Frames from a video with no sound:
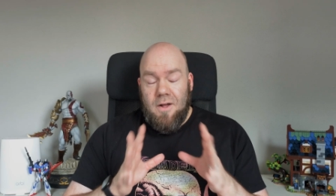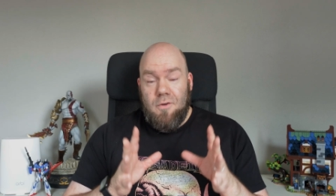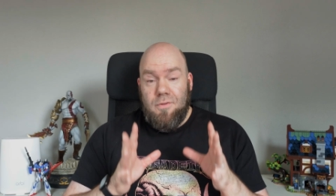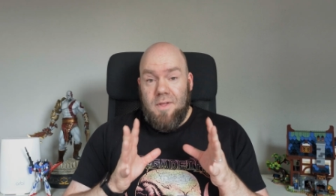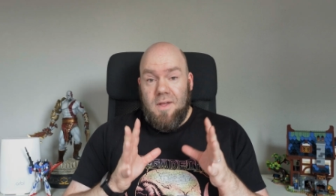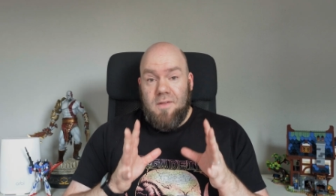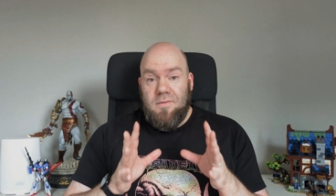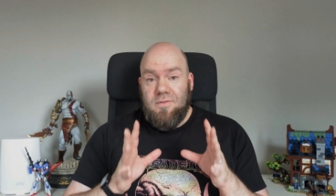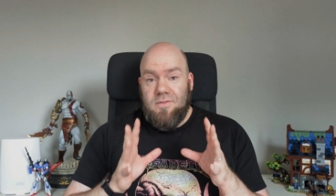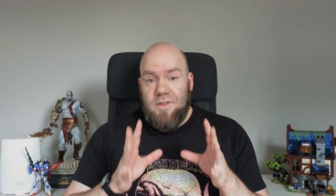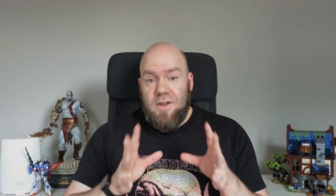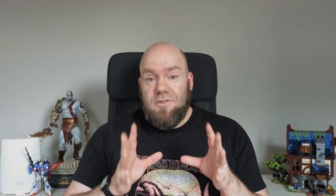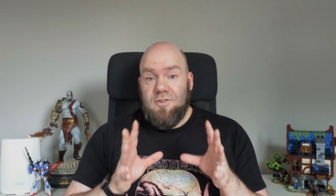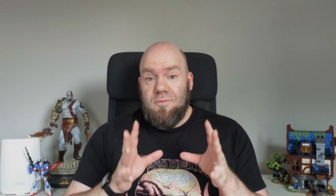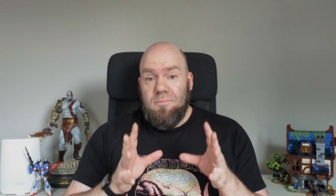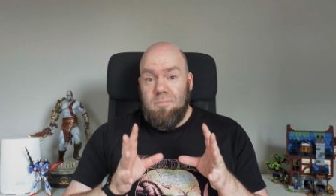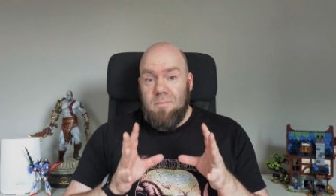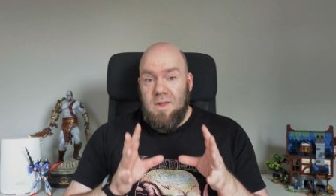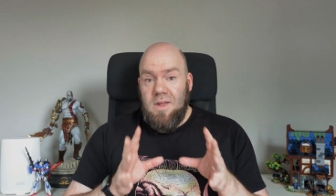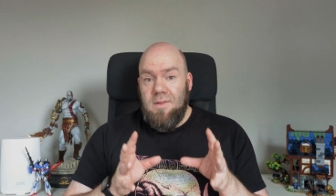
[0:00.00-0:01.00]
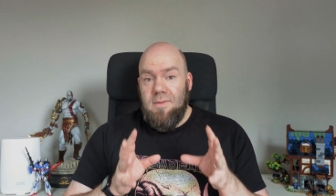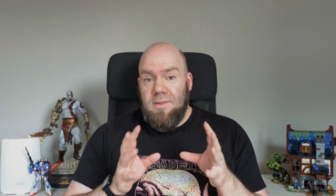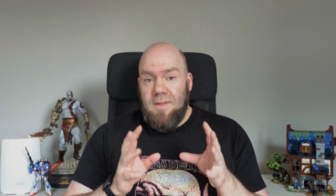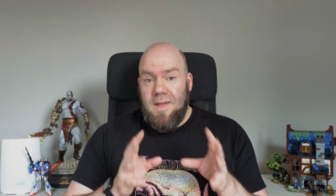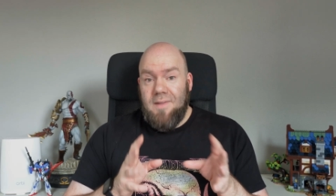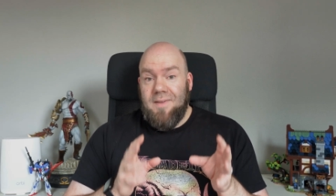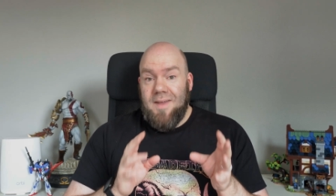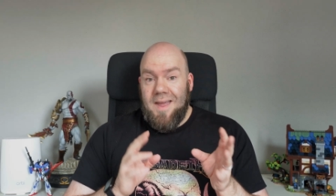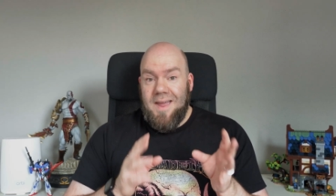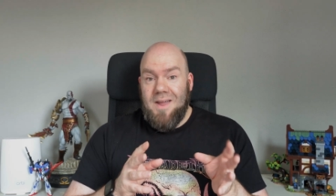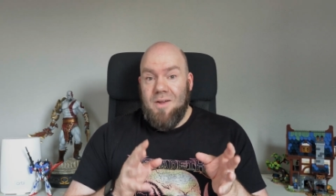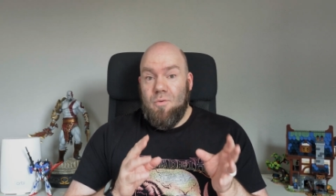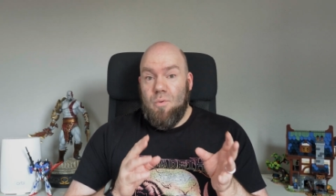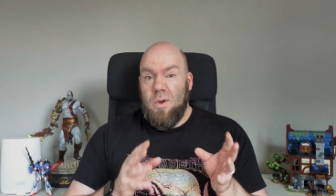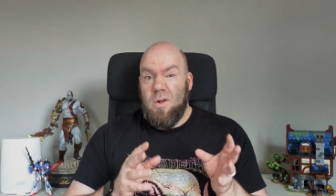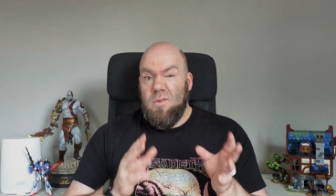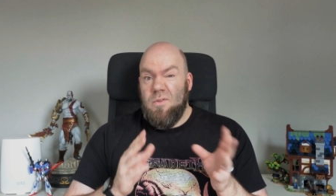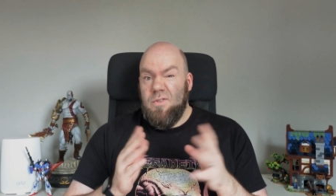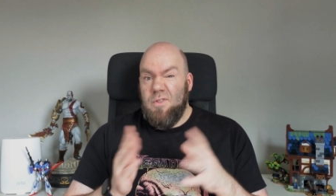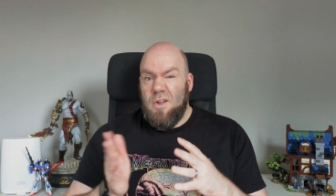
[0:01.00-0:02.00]
Now that doesn't mean that Hank
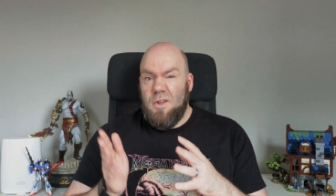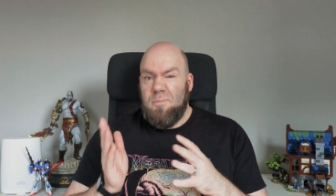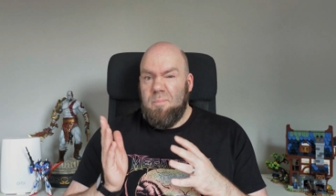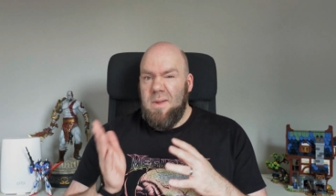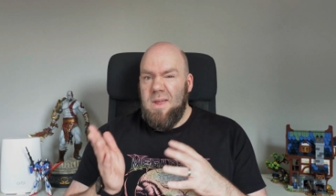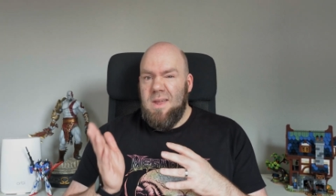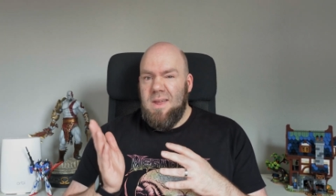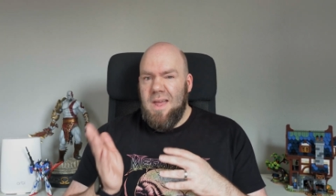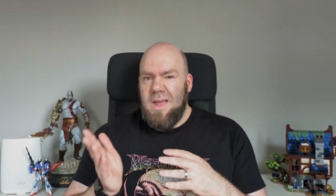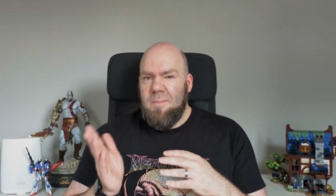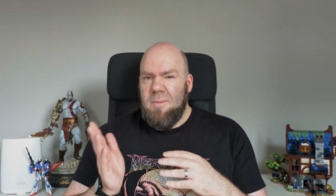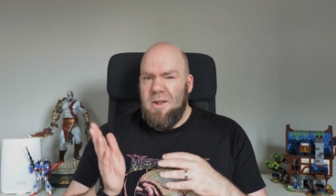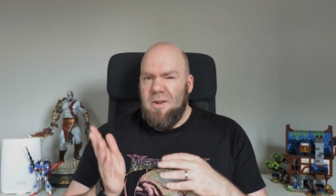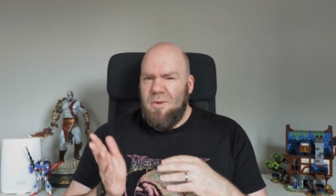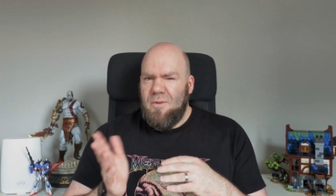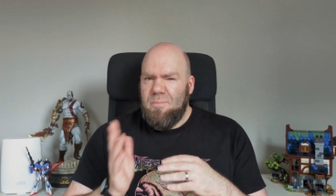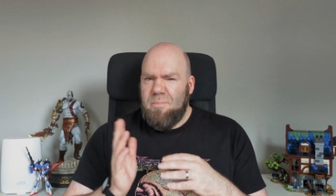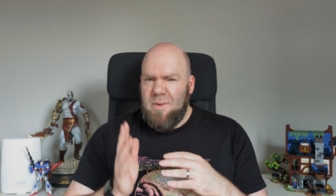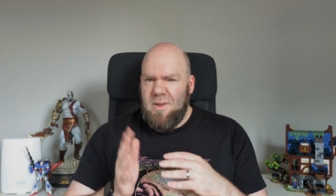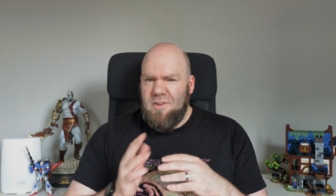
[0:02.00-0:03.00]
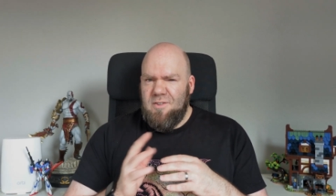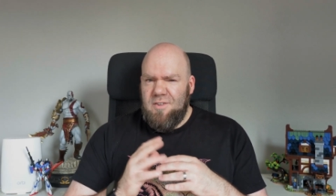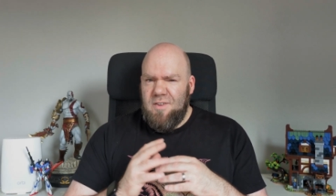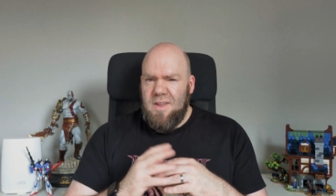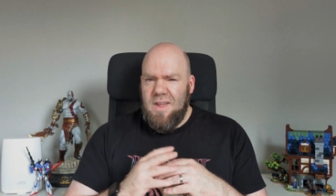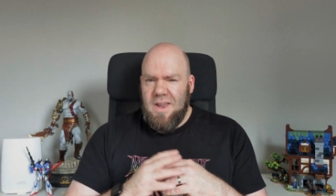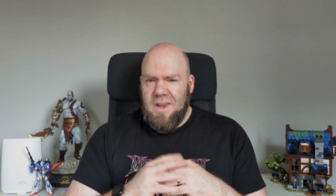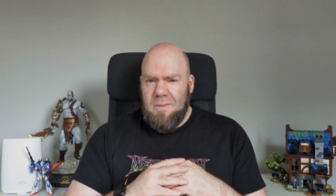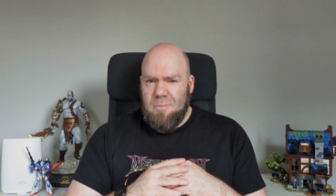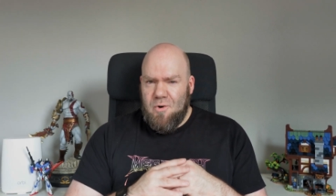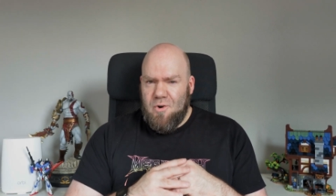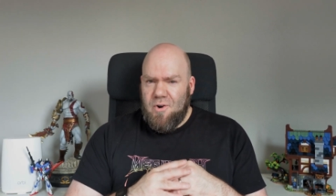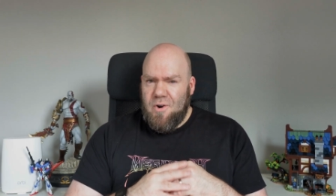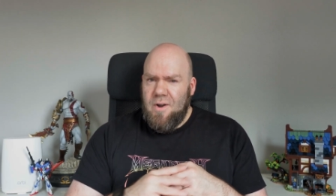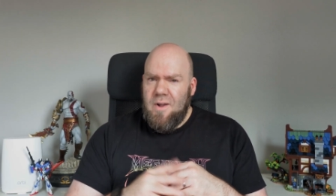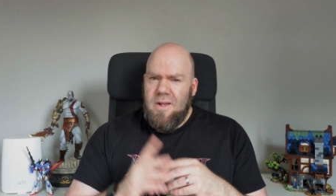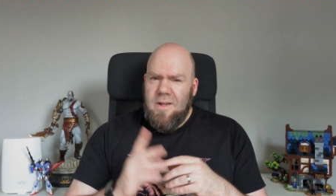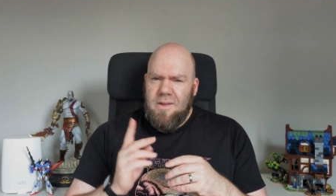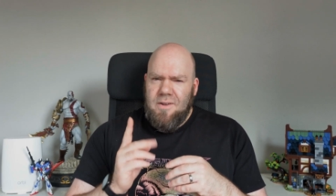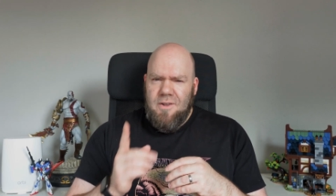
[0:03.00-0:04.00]
will not be gaming on PC
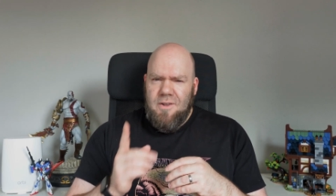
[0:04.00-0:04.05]
anymore.